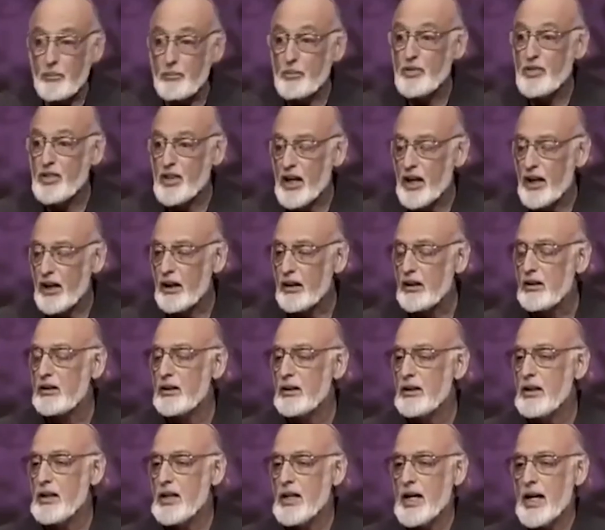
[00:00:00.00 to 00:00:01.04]
empathetic.
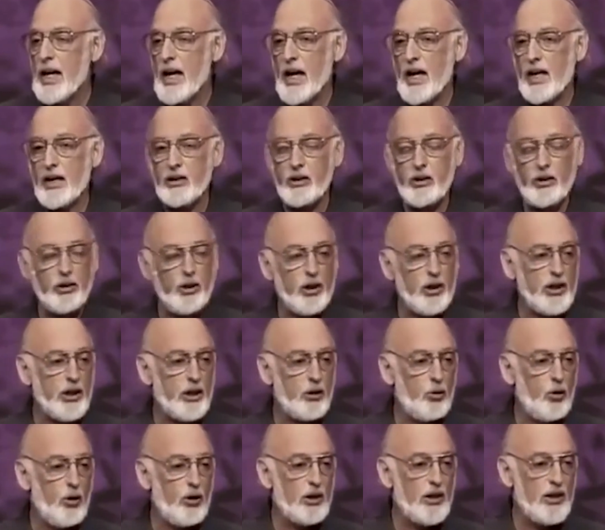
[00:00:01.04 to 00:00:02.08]
And you look
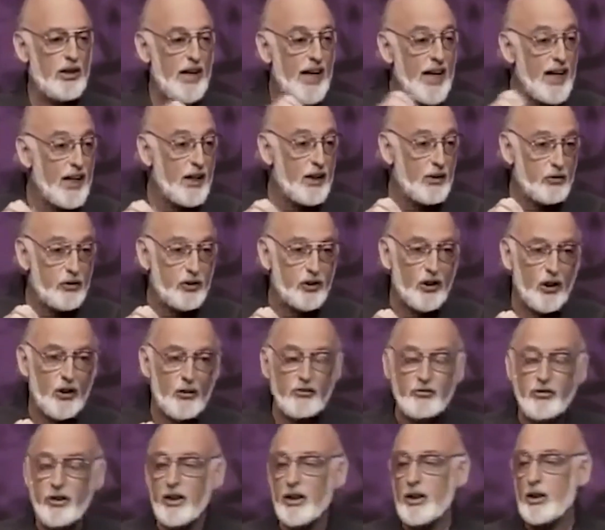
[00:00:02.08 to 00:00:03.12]
at all the negative
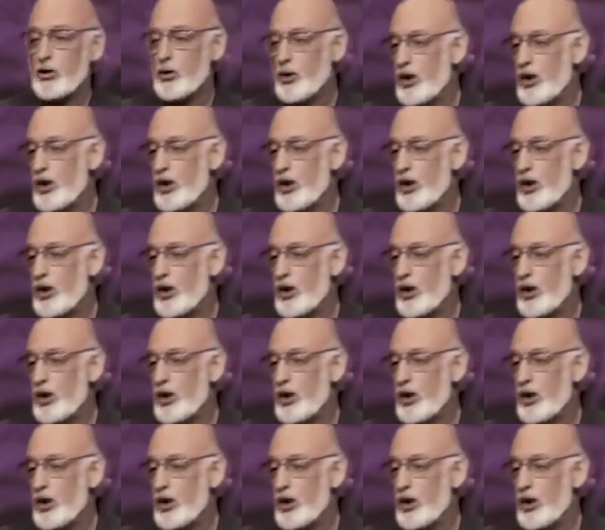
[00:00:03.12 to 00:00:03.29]
stuff like